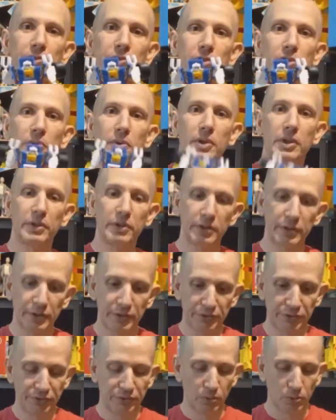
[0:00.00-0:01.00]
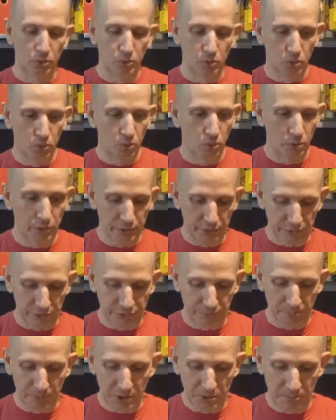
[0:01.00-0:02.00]
So it's still cool. It
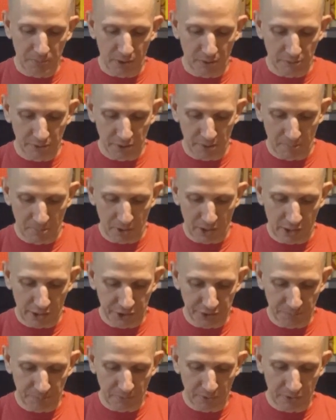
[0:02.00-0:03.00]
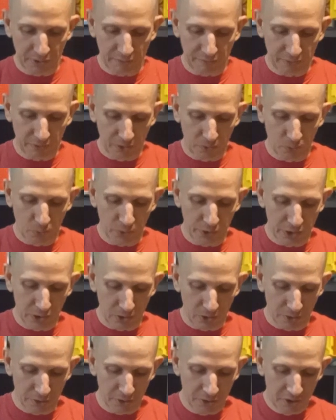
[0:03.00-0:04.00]
looks much better in the box, but very
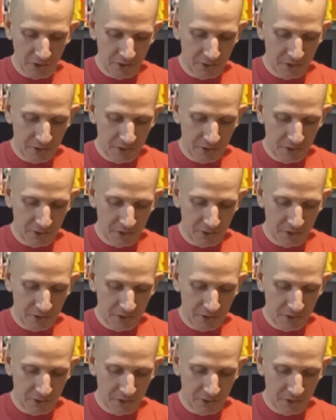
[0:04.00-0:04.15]
weird.